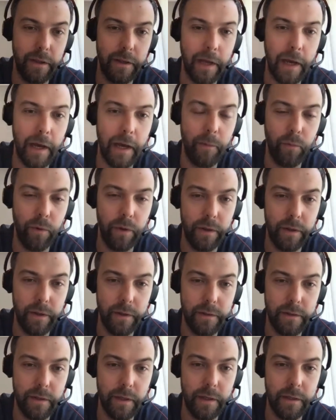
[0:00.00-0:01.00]
time when
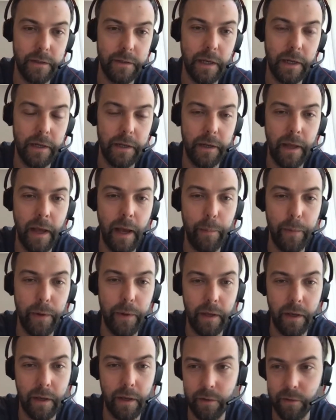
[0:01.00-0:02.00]
these things started
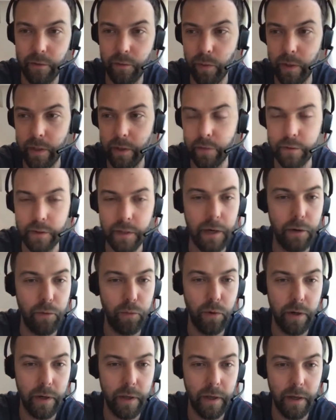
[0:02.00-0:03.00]
happening. And when you start
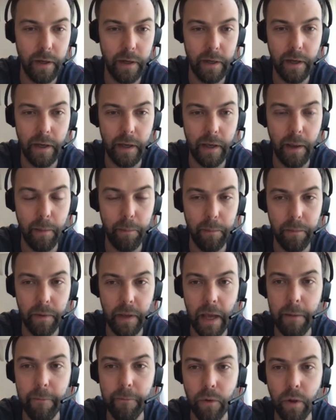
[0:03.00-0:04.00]
working, and I came
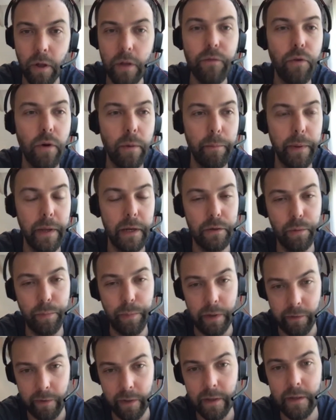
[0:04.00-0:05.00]
not from
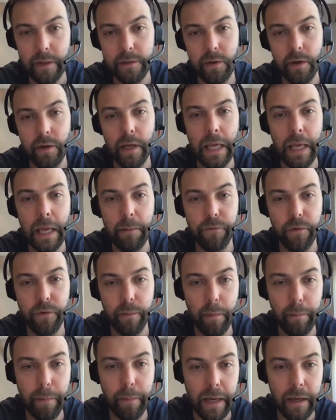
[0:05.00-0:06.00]
peer-to-peer industry, I came
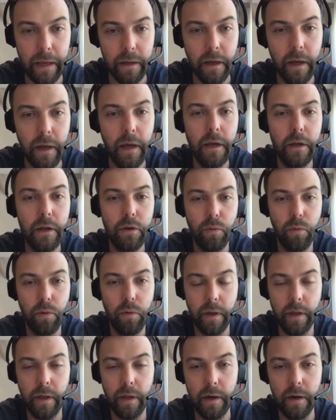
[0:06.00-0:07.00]
from a bank to
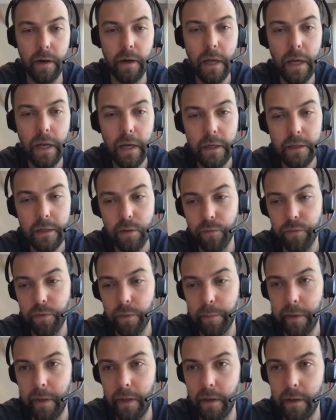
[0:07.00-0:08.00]
work here. So for
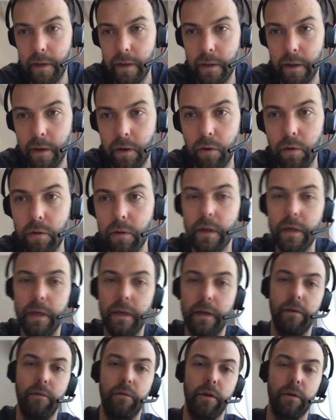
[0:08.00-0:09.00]
me, the whole
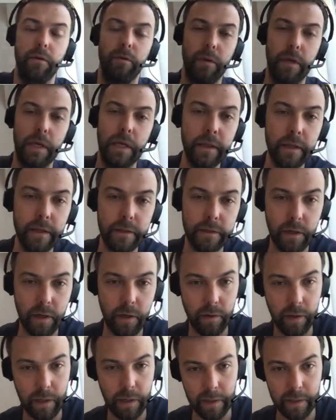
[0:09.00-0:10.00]

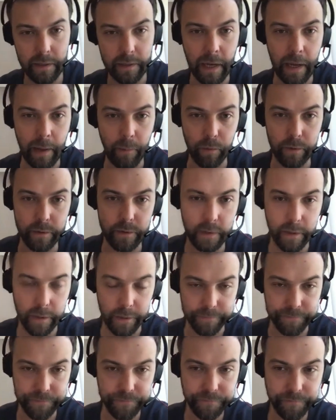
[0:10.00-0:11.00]
industry at the time was
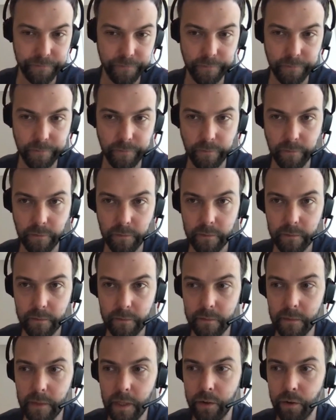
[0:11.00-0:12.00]
still
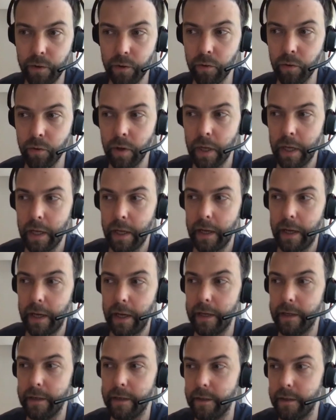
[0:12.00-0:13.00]
new,
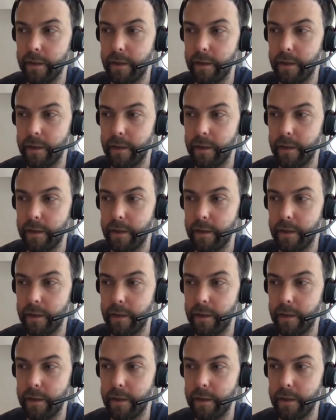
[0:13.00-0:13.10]
and